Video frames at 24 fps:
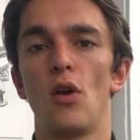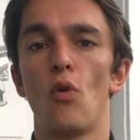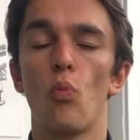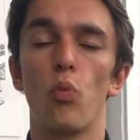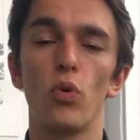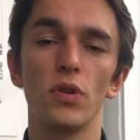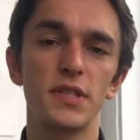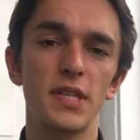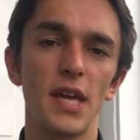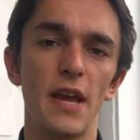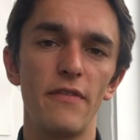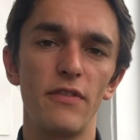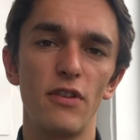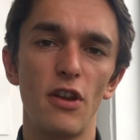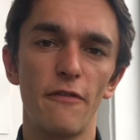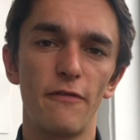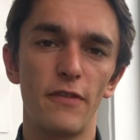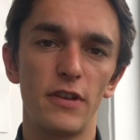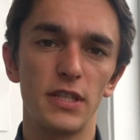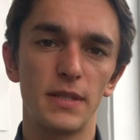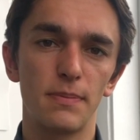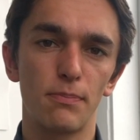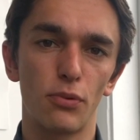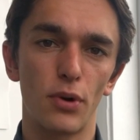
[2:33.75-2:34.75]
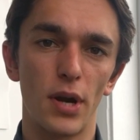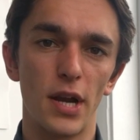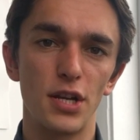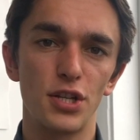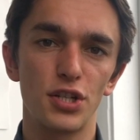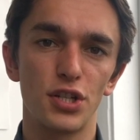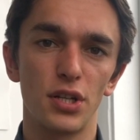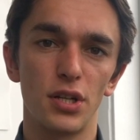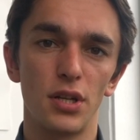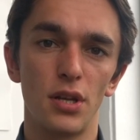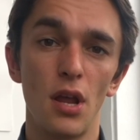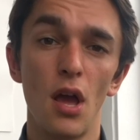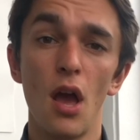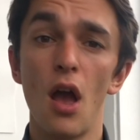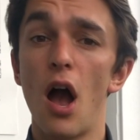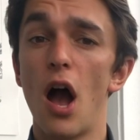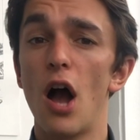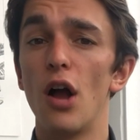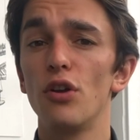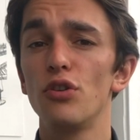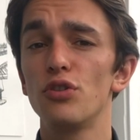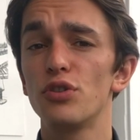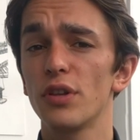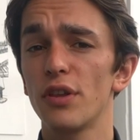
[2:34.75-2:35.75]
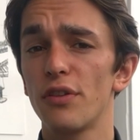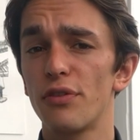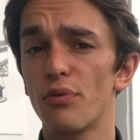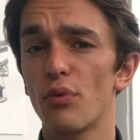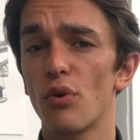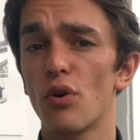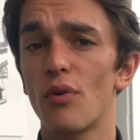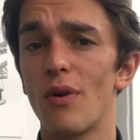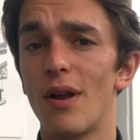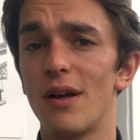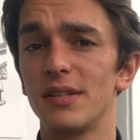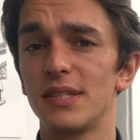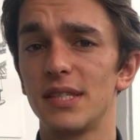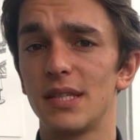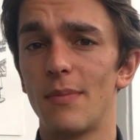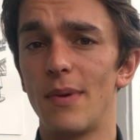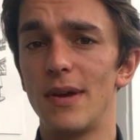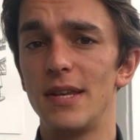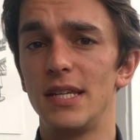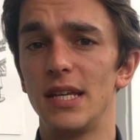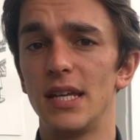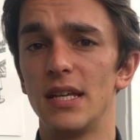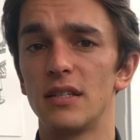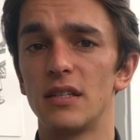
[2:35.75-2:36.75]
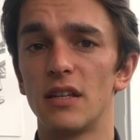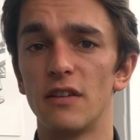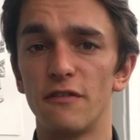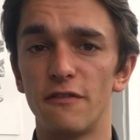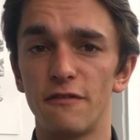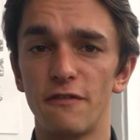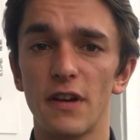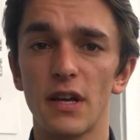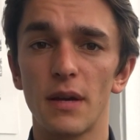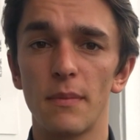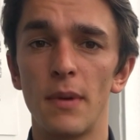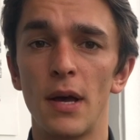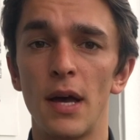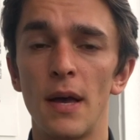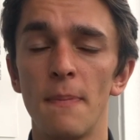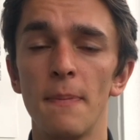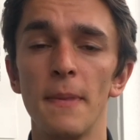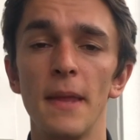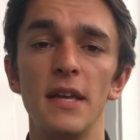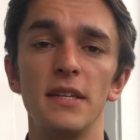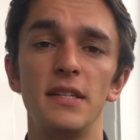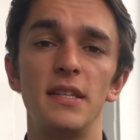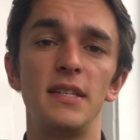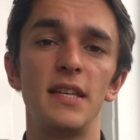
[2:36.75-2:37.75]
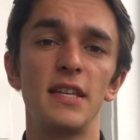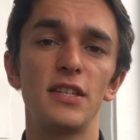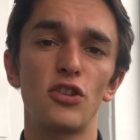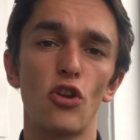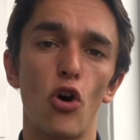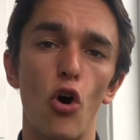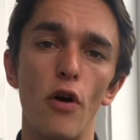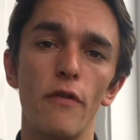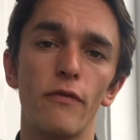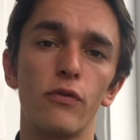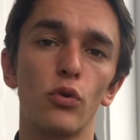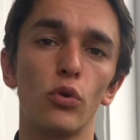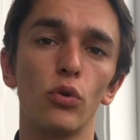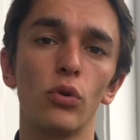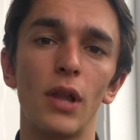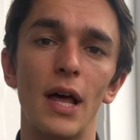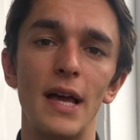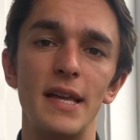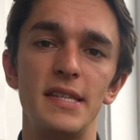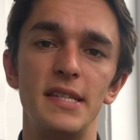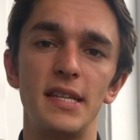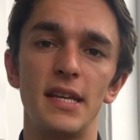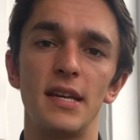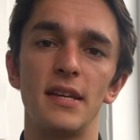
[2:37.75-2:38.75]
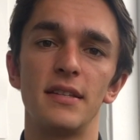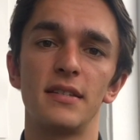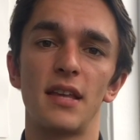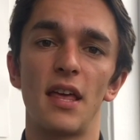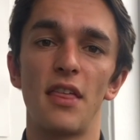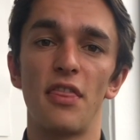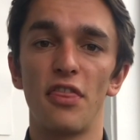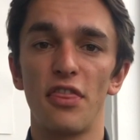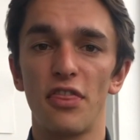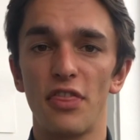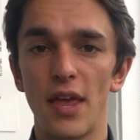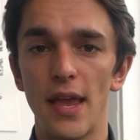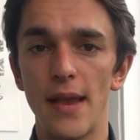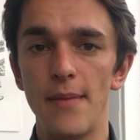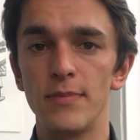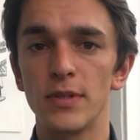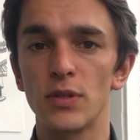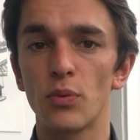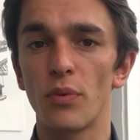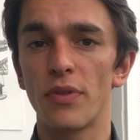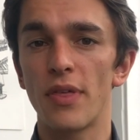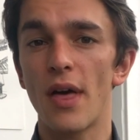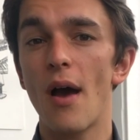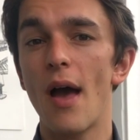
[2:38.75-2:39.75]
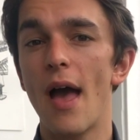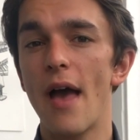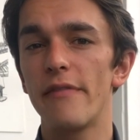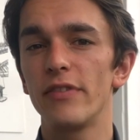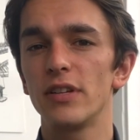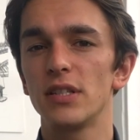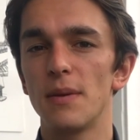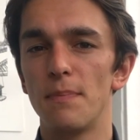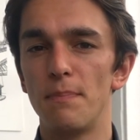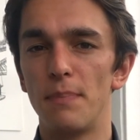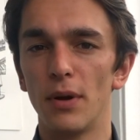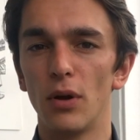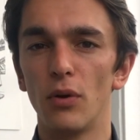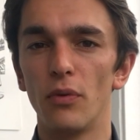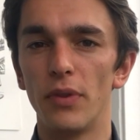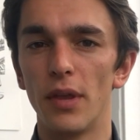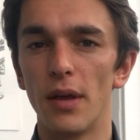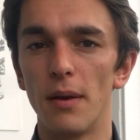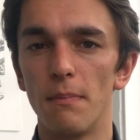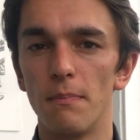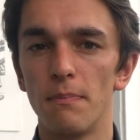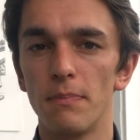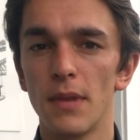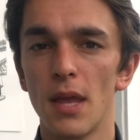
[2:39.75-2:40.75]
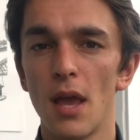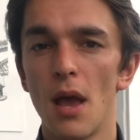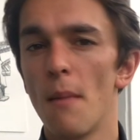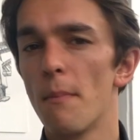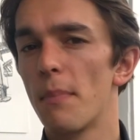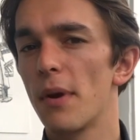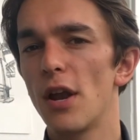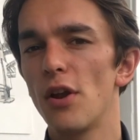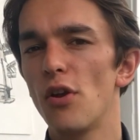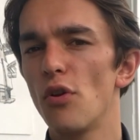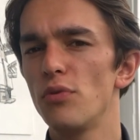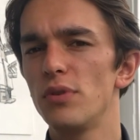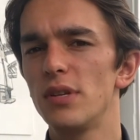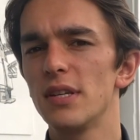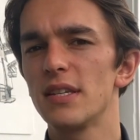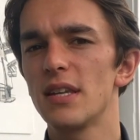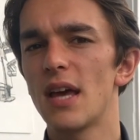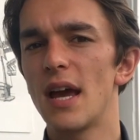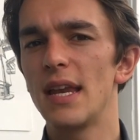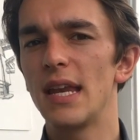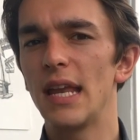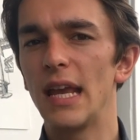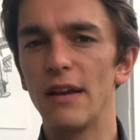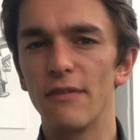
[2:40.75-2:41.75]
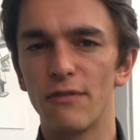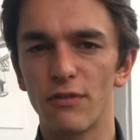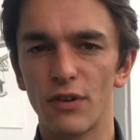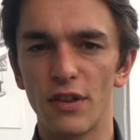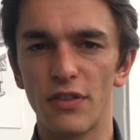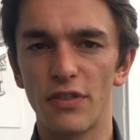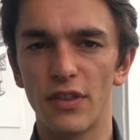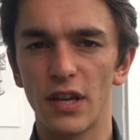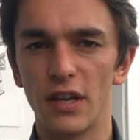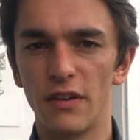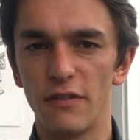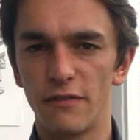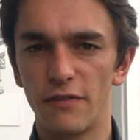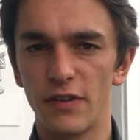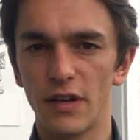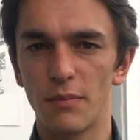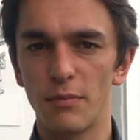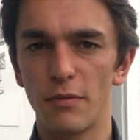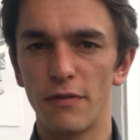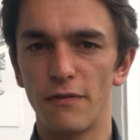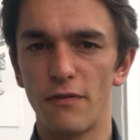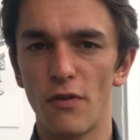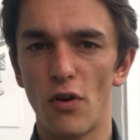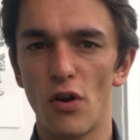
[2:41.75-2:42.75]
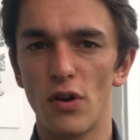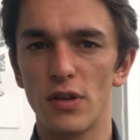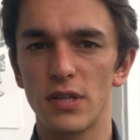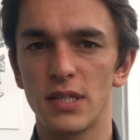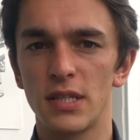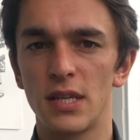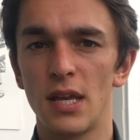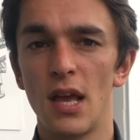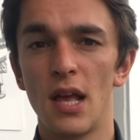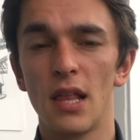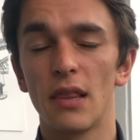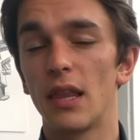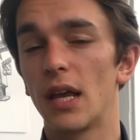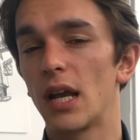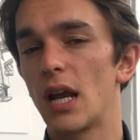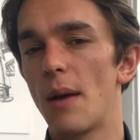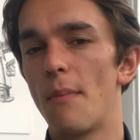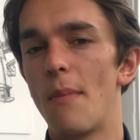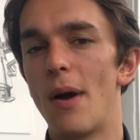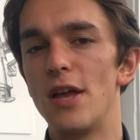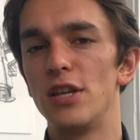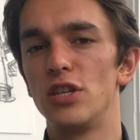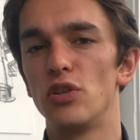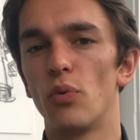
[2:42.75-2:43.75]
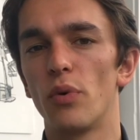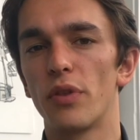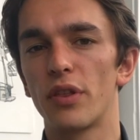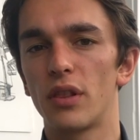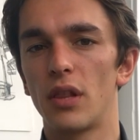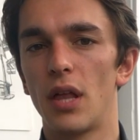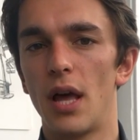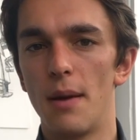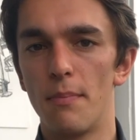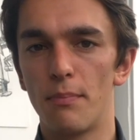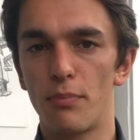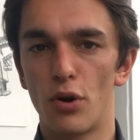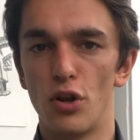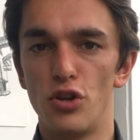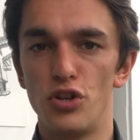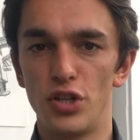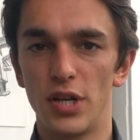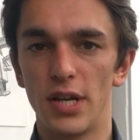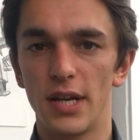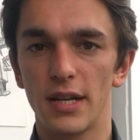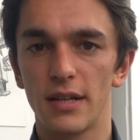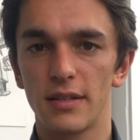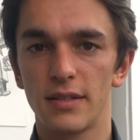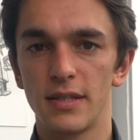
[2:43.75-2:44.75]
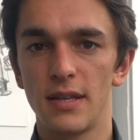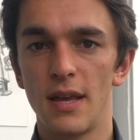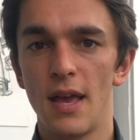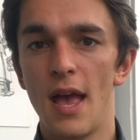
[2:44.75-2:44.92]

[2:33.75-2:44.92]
Once I have enough inspiration, I usually throw around some ideas in Figma to test overall ideas and themes without having to build them, but I don't design everything in Figma first like I might do with client projects,